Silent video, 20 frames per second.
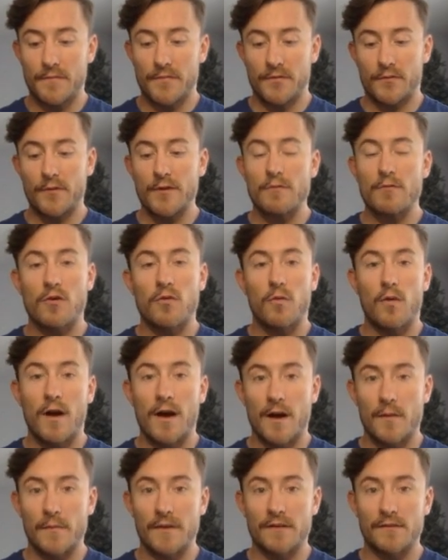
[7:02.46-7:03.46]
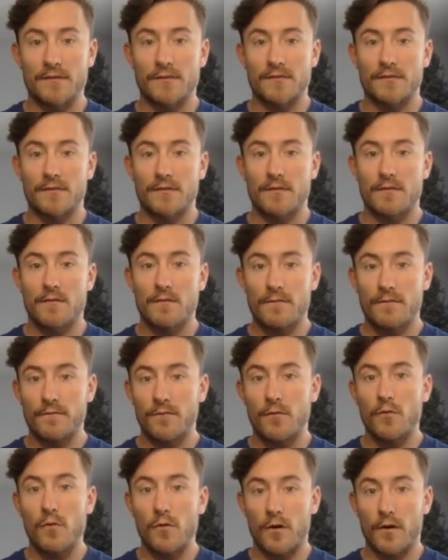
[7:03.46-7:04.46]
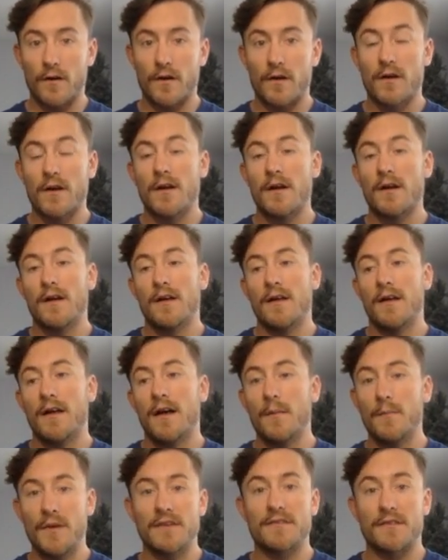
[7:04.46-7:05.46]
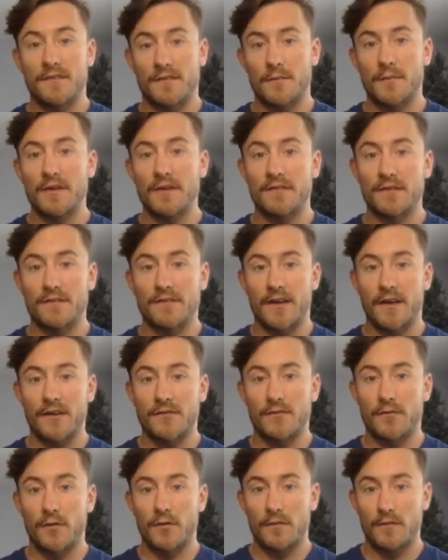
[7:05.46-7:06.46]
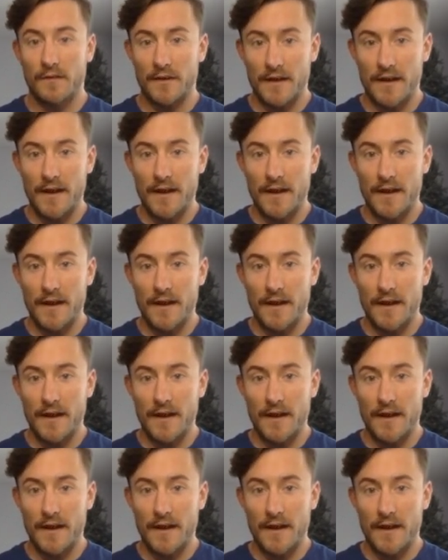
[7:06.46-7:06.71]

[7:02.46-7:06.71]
requirements for a business to be successful.